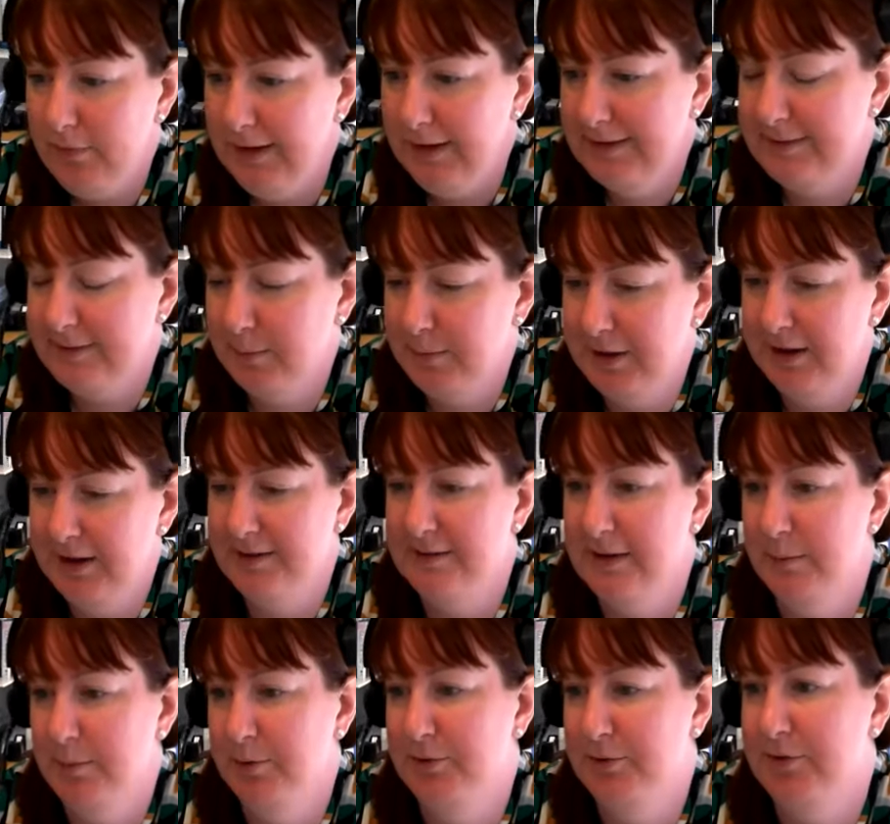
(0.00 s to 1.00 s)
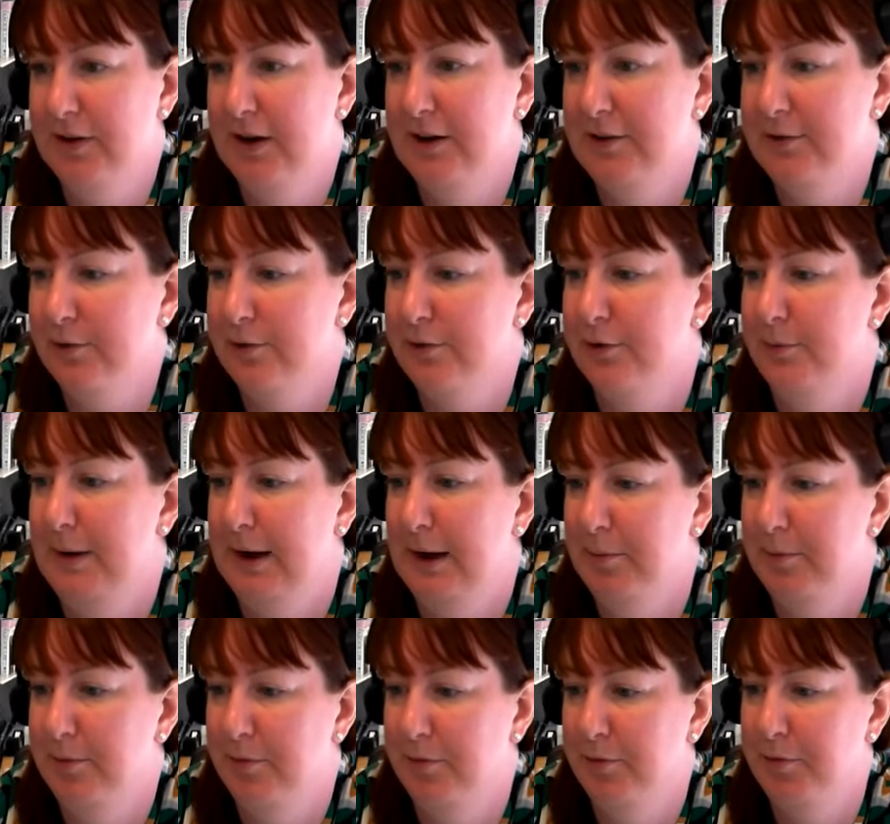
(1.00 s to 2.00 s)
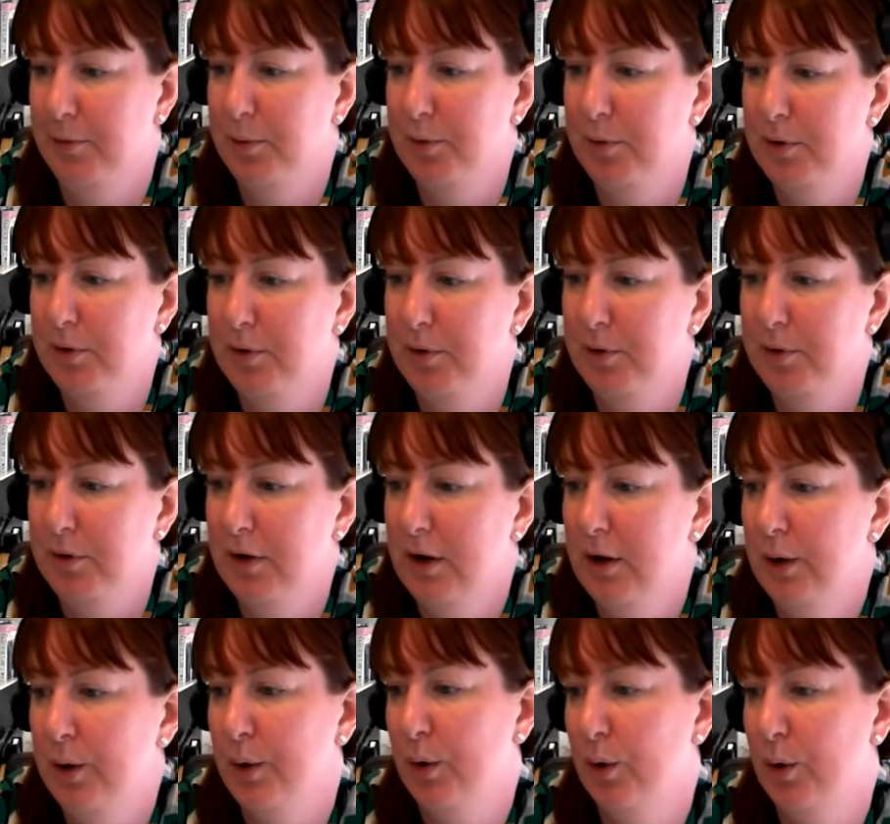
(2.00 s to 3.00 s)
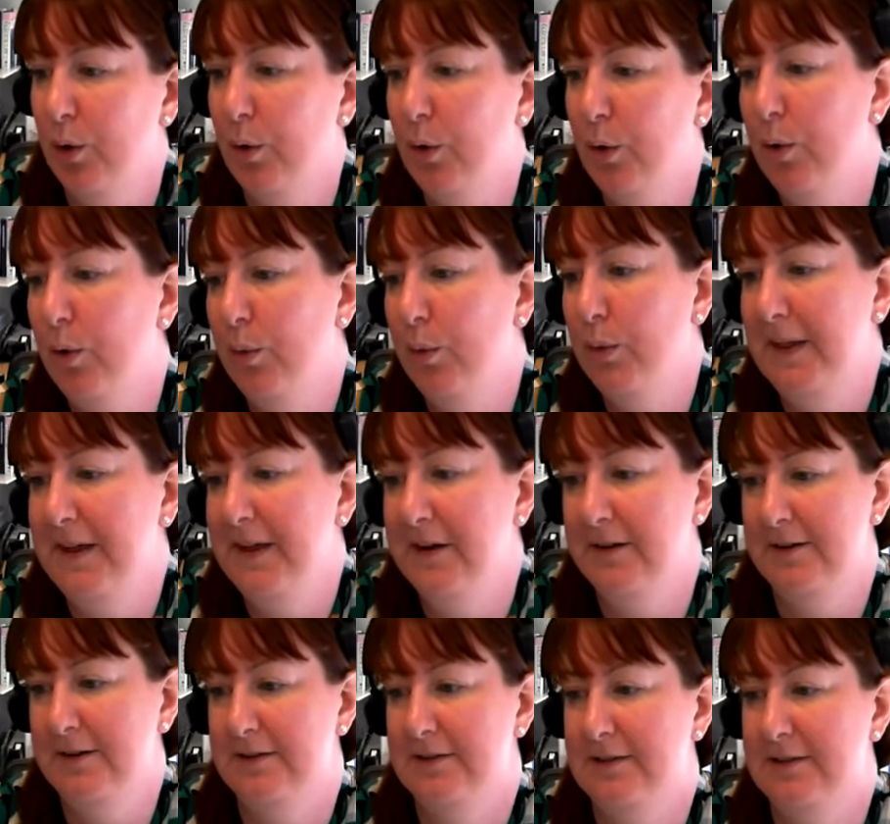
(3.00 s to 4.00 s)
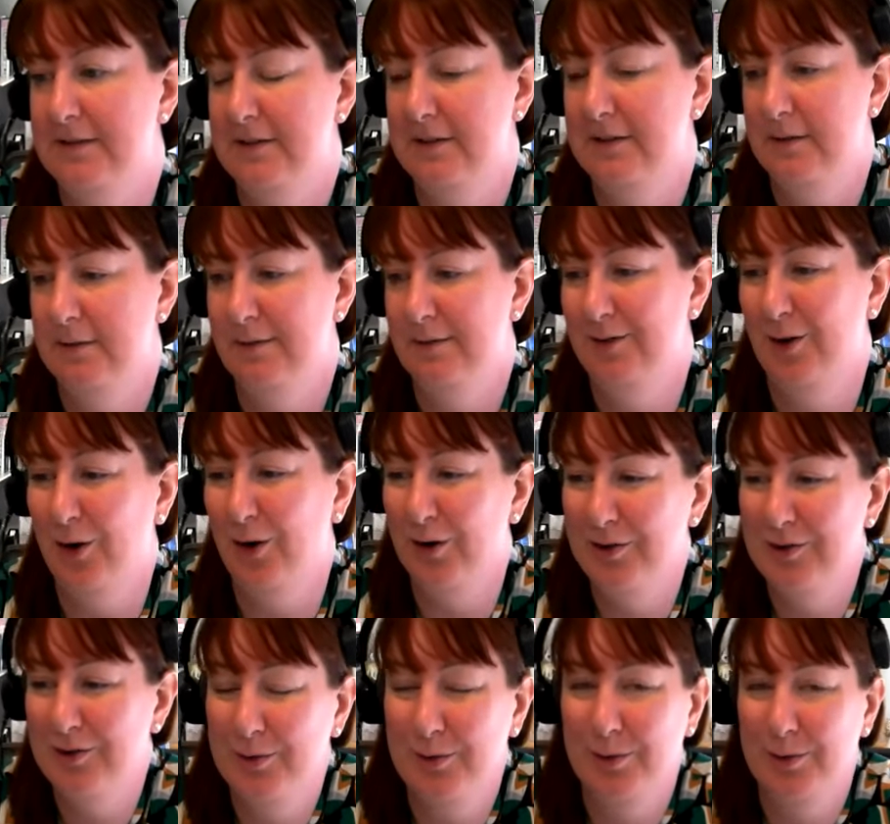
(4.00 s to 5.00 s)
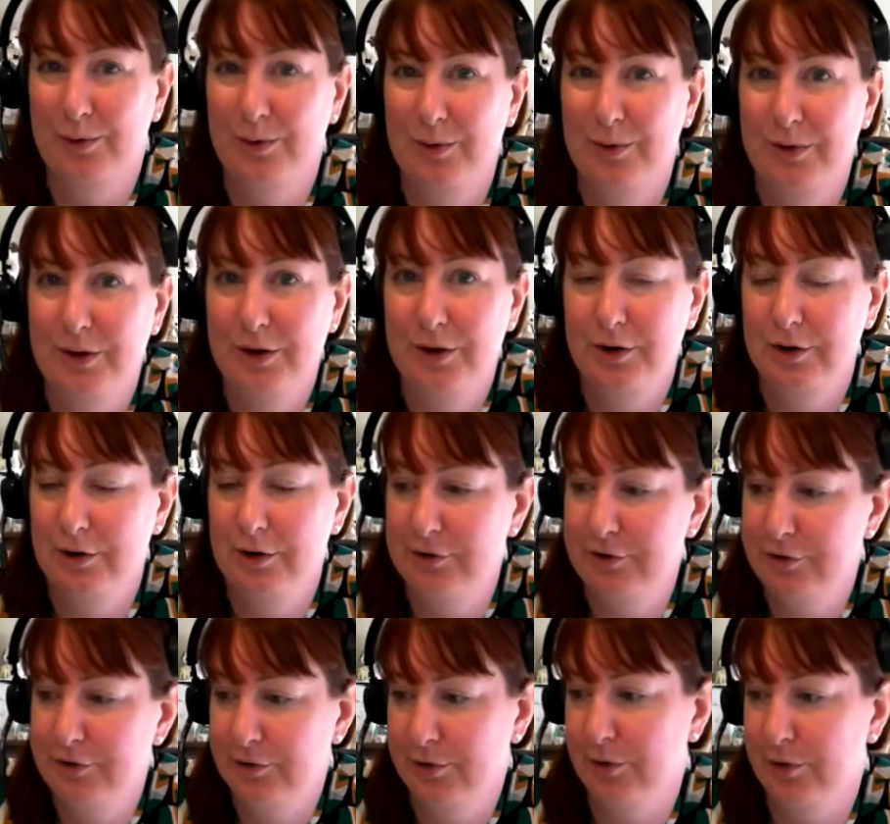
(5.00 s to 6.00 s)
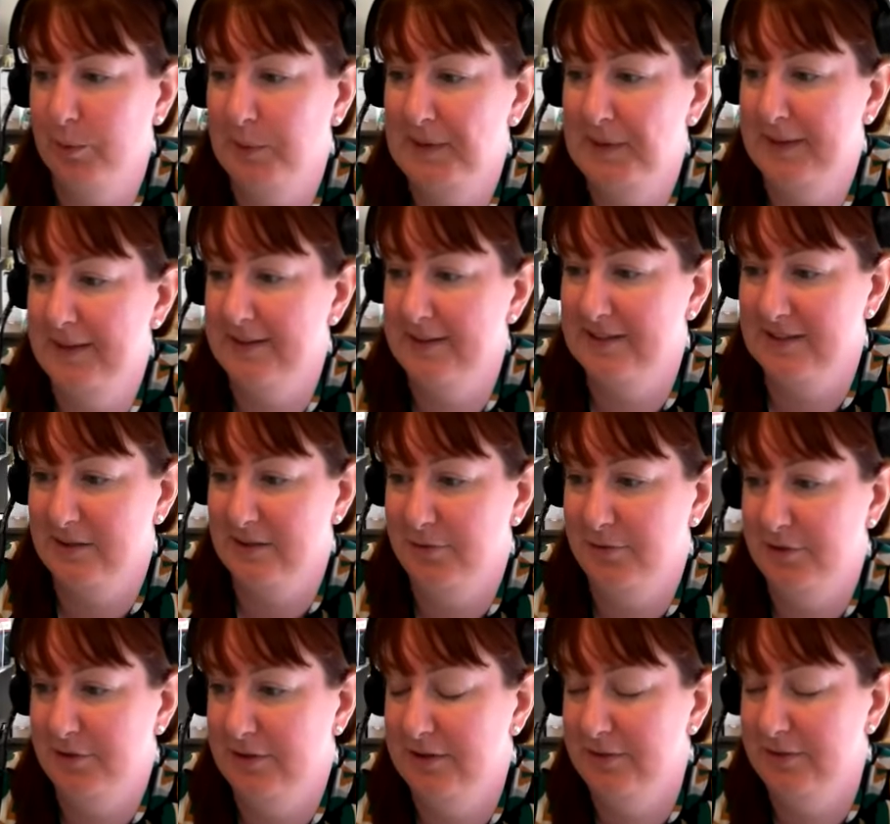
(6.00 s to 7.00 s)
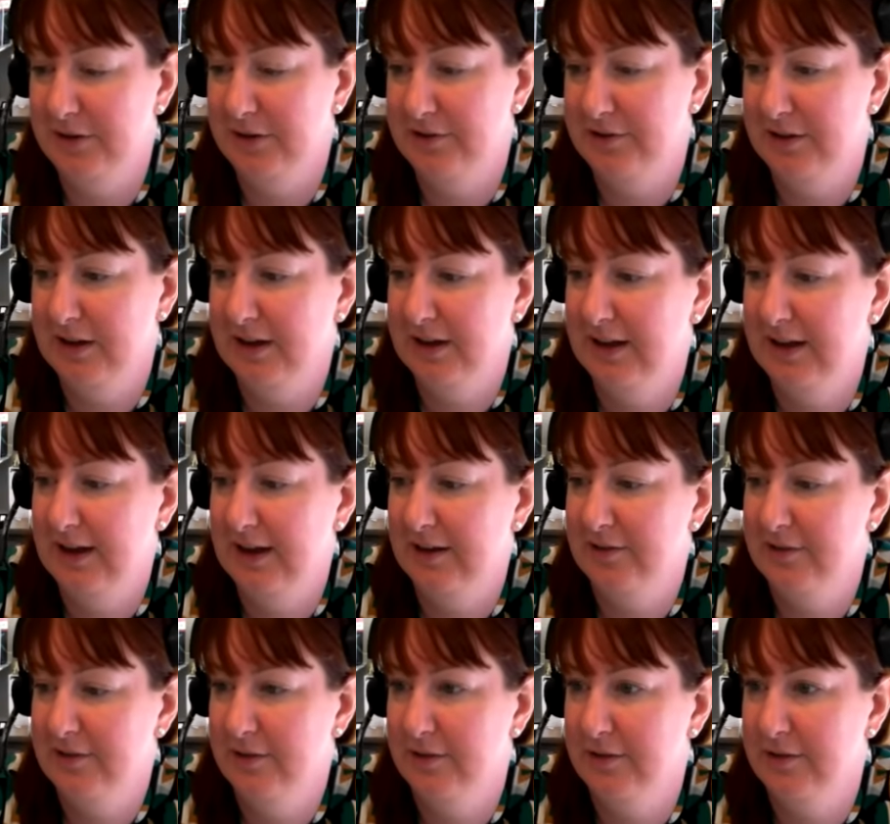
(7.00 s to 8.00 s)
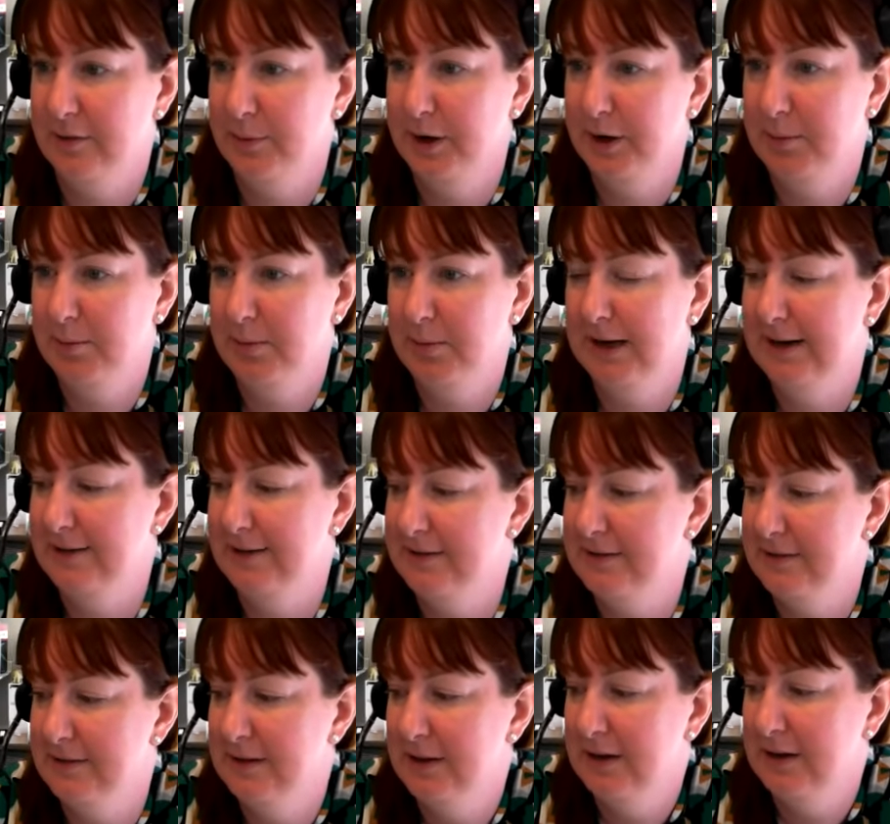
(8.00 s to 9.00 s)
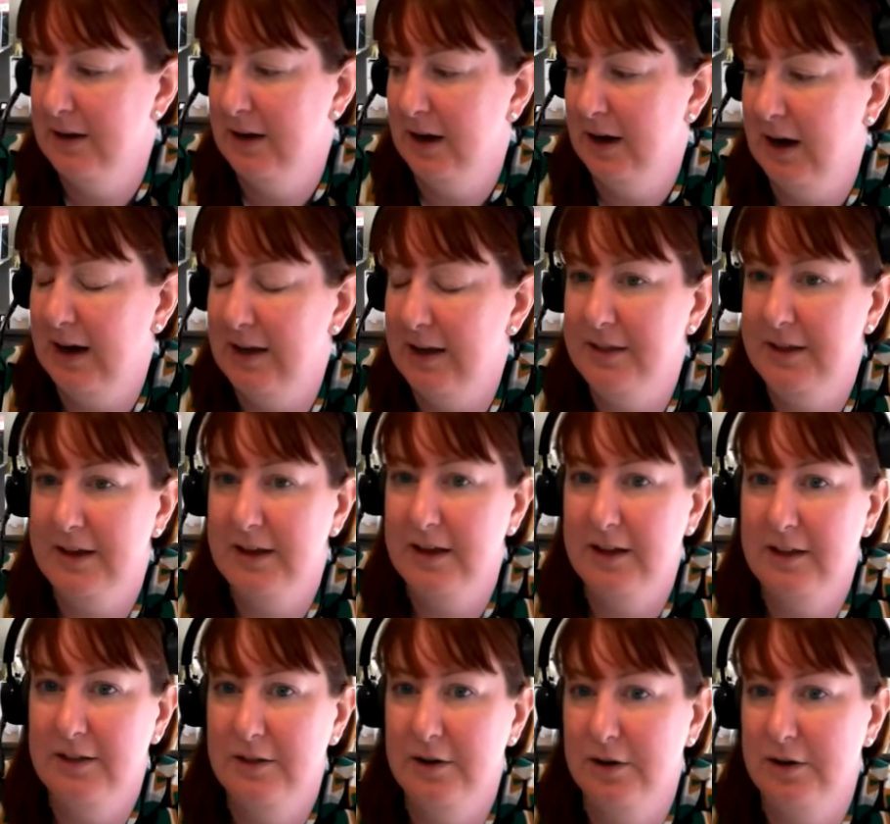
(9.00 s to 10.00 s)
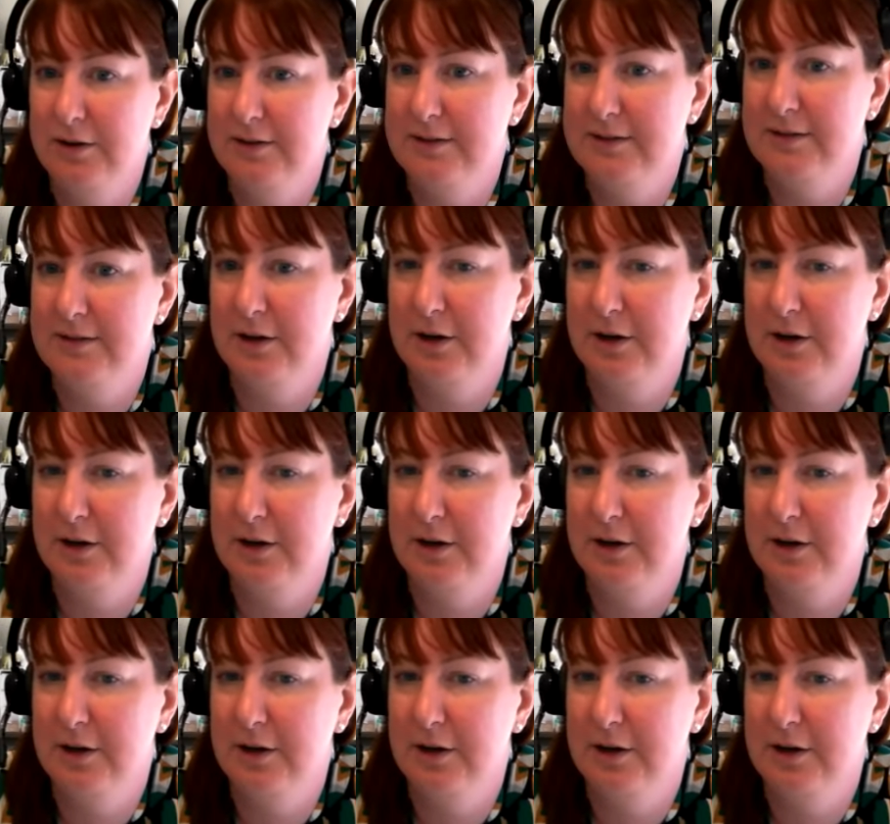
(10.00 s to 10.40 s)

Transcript: and some of the examples that I talked about before, or where there is not, or you're not sure whether there's sufficient connection to the workplace. I think in those